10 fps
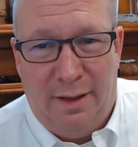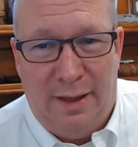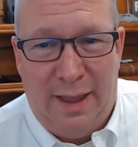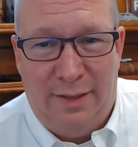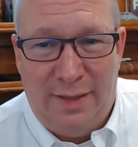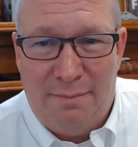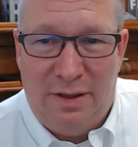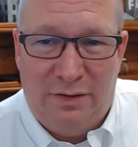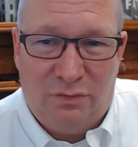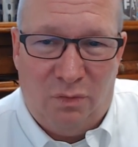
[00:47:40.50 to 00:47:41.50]
And that
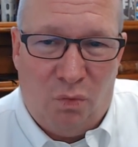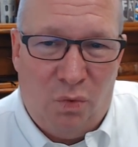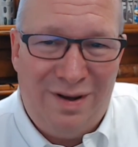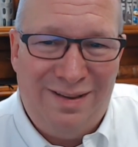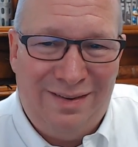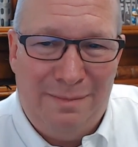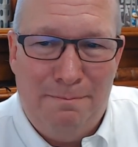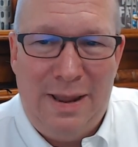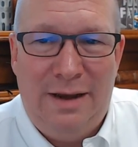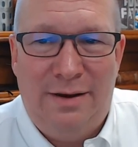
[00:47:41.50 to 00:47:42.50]
means, what does it
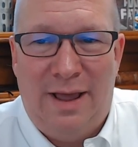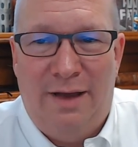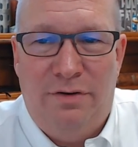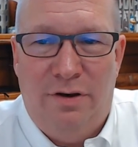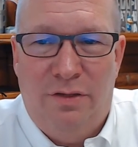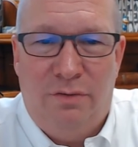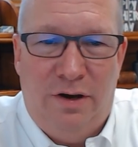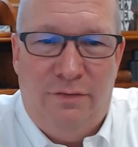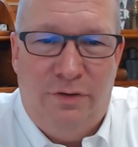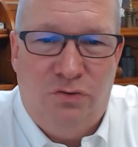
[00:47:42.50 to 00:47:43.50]
mean to have another
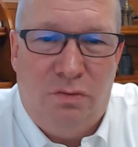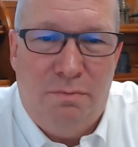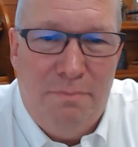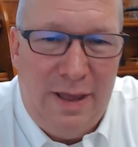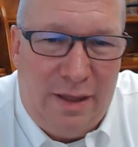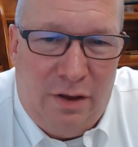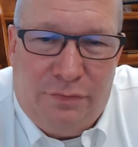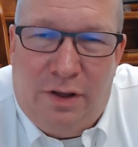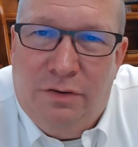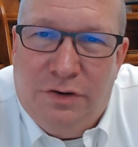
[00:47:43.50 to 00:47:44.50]
individual make
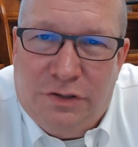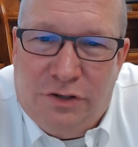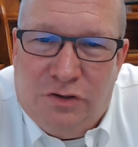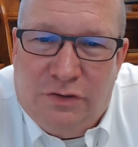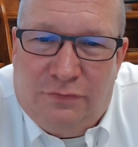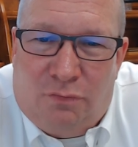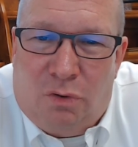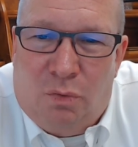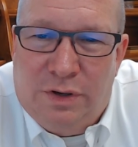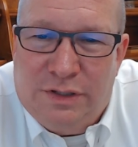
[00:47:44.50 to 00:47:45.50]
healthcare decisions for
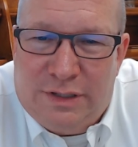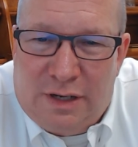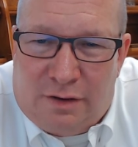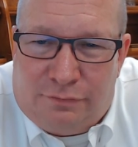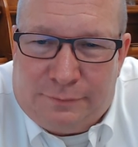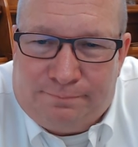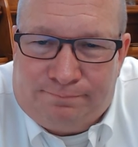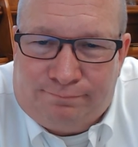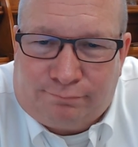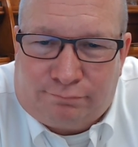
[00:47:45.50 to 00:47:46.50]
oneself?
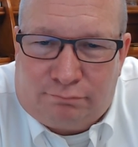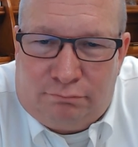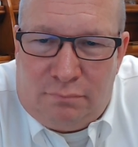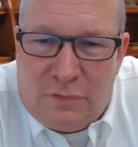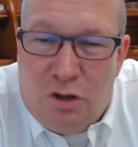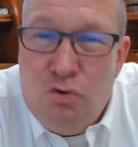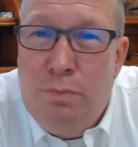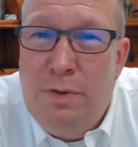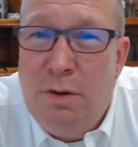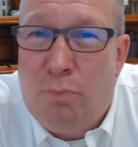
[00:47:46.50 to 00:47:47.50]
Who would
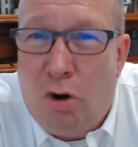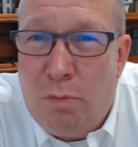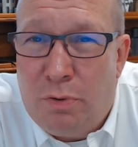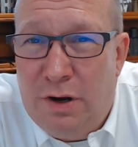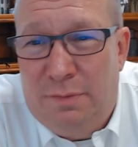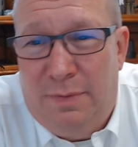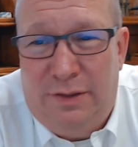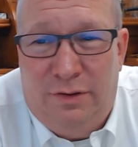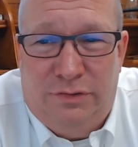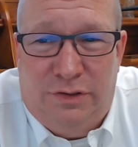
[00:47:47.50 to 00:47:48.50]
be appropriate to make
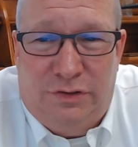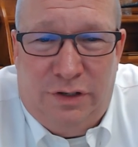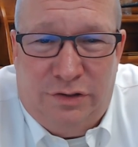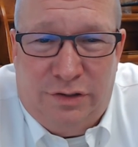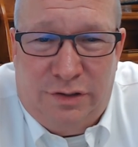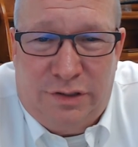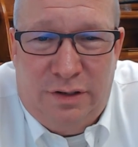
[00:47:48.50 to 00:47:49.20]
those decisions?